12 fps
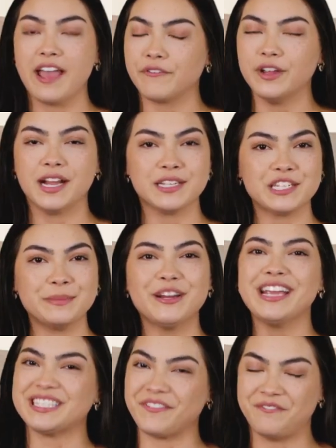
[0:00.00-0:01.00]
every customer
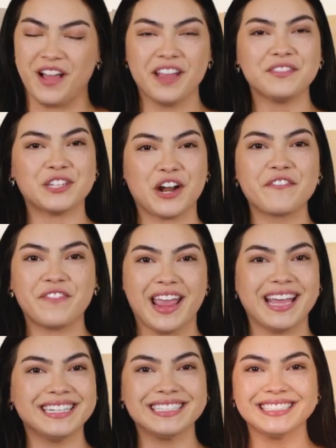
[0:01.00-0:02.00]
is a five star
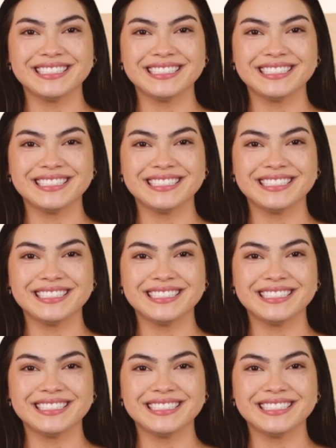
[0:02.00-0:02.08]
fan.